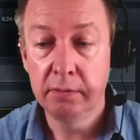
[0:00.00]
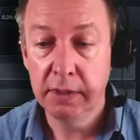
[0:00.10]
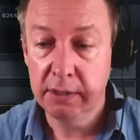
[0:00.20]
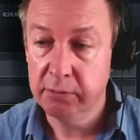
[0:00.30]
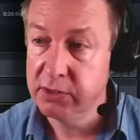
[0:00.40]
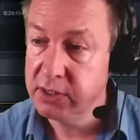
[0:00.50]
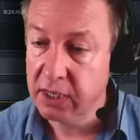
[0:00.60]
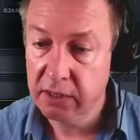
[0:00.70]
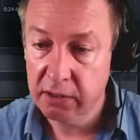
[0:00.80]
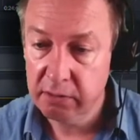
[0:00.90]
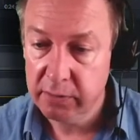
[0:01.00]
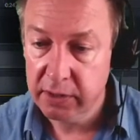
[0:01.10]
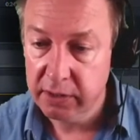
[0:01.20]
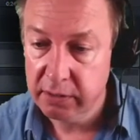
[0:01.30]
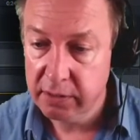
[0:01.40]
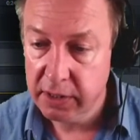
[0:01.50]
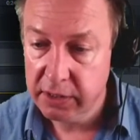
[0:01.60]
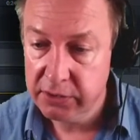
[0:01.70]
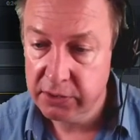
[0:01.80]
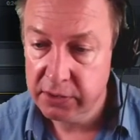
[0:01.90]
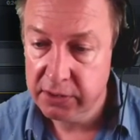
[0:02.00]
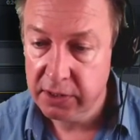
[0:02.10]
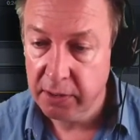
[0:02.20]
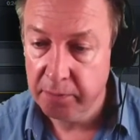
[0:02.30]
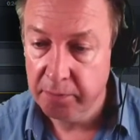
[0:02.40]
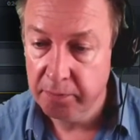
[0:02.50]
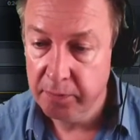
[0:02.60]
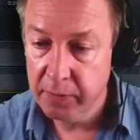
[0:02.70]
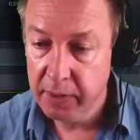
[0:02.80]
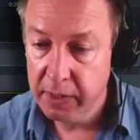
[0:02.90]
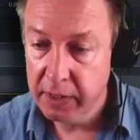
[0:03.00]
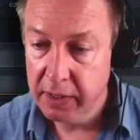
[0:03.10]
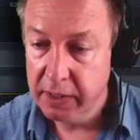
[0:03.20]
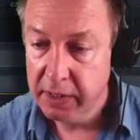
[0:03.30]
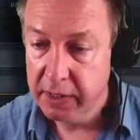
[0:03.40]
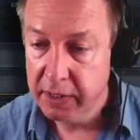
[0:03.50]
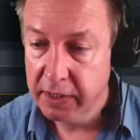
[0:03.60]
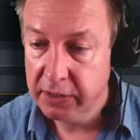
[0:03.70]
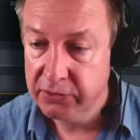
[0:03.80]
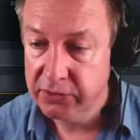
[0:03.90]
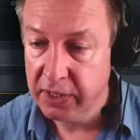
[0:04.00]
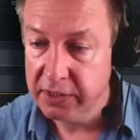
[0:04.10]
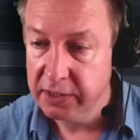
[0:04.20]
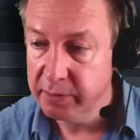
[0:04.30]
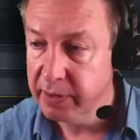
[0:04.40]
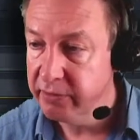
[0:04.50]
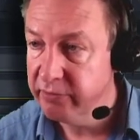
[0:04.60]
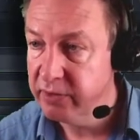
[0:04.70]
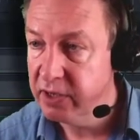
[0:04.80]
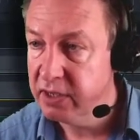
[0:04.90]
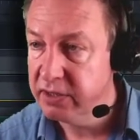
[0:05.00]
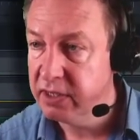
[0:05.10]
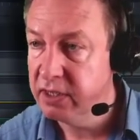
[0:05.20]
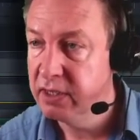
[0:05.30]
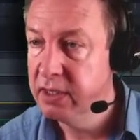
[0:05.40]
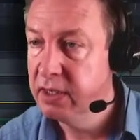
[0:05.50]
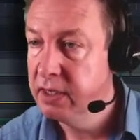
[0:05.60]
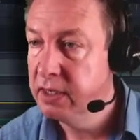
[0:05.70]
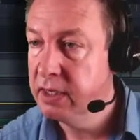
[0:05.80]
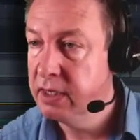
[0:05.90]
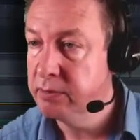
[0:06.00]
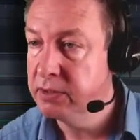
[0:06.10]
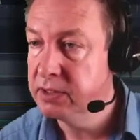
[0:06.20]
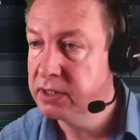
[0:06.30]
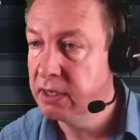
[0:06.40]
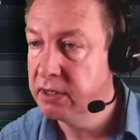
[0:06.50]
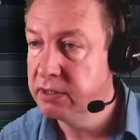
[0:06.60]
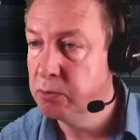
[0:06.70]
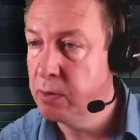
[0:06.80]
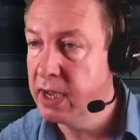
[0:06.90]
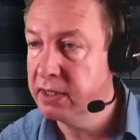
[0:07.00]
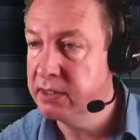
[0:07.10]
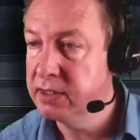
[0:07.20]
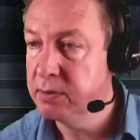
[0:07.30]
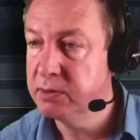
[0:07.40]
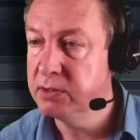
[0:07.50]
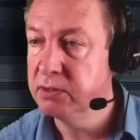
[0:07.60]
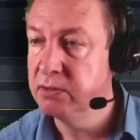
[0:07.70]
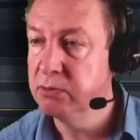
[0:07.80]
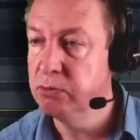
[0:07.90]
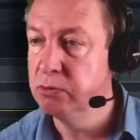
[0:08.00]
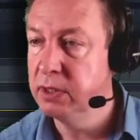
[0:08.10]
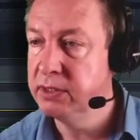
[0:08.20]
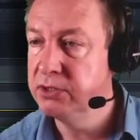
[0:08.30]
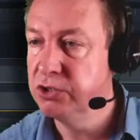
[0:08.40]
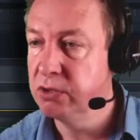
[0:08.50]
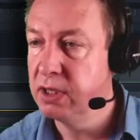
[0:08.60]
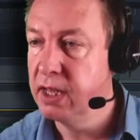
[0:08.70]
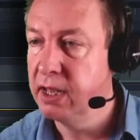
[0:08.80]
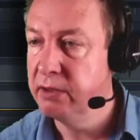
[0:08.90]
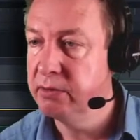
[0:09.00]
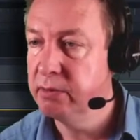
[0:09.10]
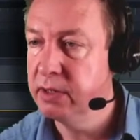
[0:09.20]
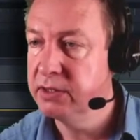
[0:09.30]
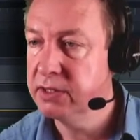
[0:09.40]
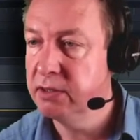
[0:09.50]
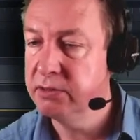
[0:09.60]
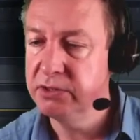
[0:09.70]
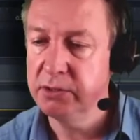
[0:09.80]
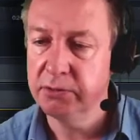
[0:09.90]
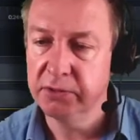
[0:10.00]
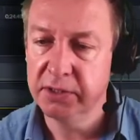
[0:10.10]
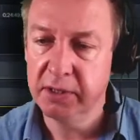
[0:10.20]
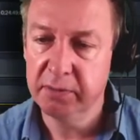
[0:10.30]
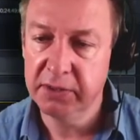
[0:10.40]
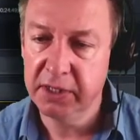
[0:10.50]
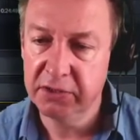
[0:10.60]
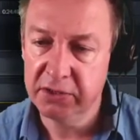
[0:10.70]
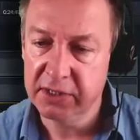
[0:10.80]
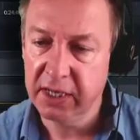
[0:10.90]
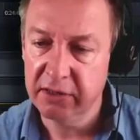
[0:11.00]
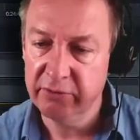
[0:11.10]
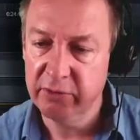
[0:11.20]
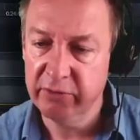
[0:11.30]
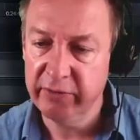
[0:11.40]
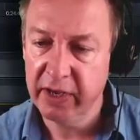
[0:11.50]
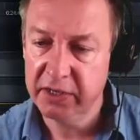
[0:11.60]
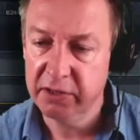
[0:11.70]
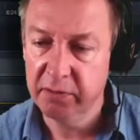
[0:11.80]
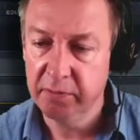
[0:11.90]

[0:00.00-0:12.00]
It was subtle, but let's just extend it a bit further. I'm just going to whack this up to, ooh, that's jolly loud. Well, let's go to 210% just to get the full effect.